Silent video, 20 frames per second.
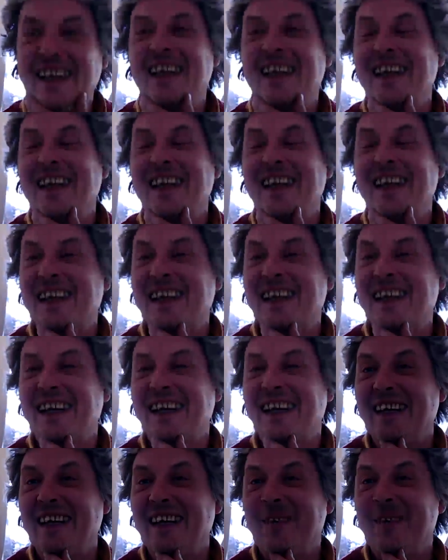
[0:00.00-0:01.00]
of the things I wanted to
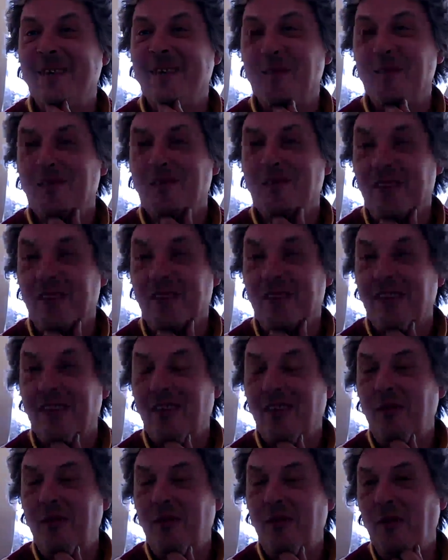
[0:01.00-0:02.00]
talk about was that,
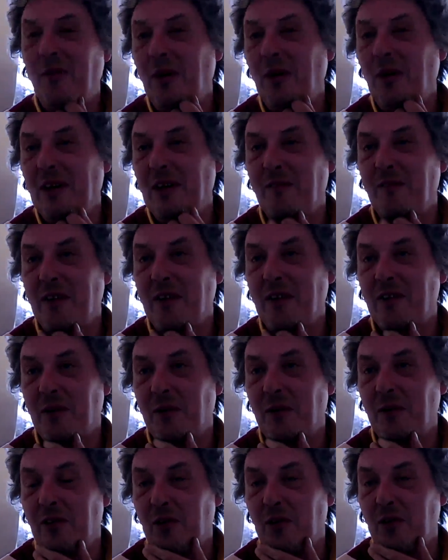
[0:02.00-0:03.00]
and
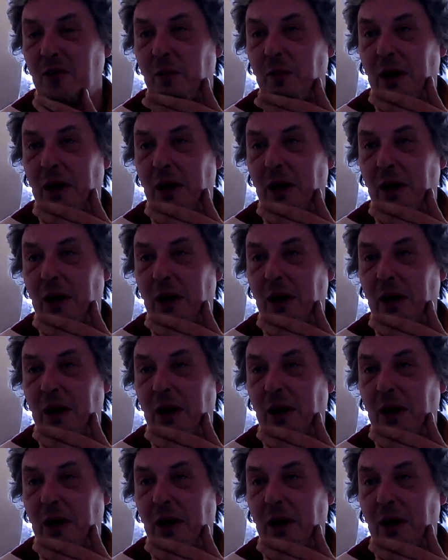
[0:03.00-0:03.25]
I've